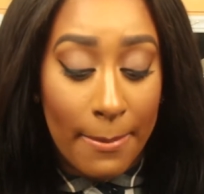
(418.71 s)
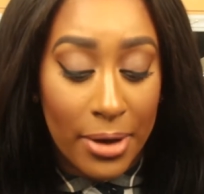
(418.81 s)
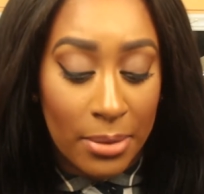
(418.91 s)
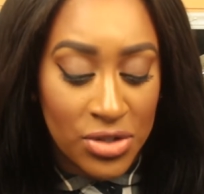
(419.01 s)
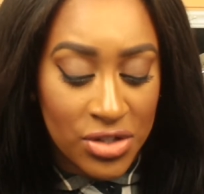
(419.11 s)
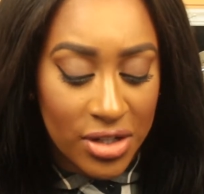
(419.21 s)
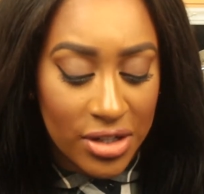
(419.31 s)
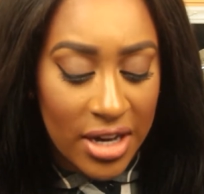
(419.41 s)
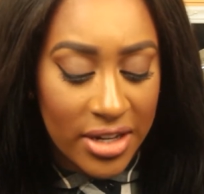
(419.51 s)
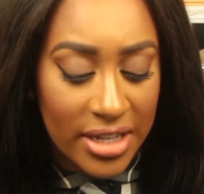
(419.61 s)
but I'm just going
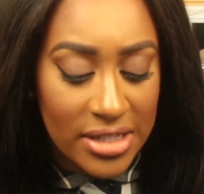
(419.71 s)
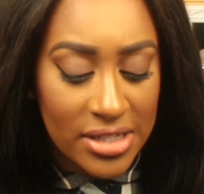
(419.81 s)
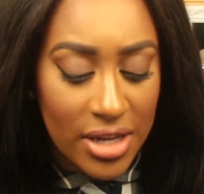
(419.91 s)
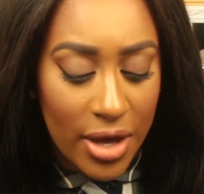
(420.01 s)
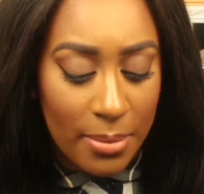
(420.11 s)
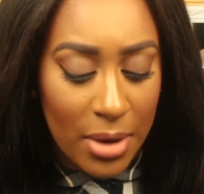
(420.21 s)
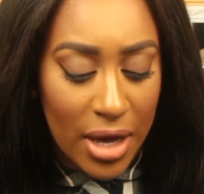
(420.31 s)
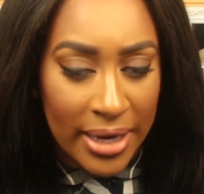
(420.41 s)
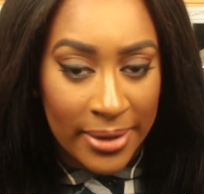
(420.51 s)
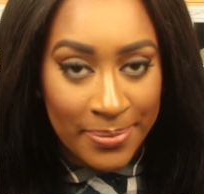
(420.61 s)
to kind of insert
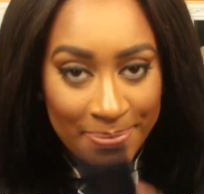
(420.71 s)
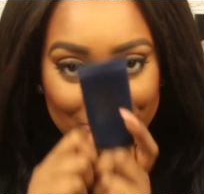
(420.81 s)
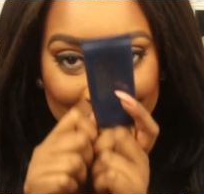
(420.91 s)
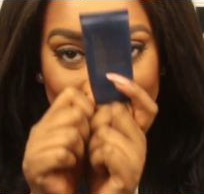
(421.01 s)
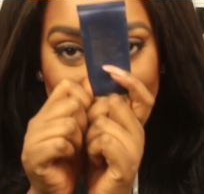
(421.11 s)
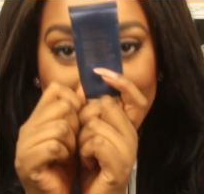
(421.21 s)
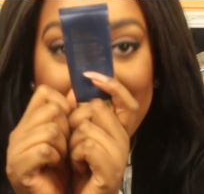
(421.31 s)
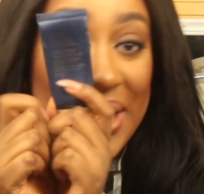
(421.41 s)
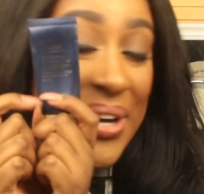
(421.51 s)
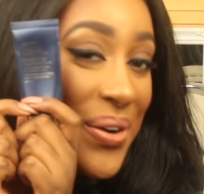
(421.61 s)
my
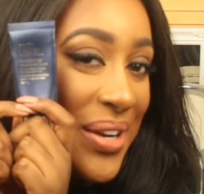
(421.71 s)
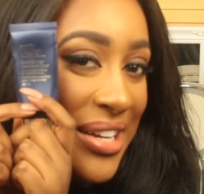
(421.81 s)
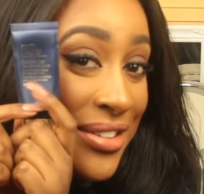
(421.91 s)
holy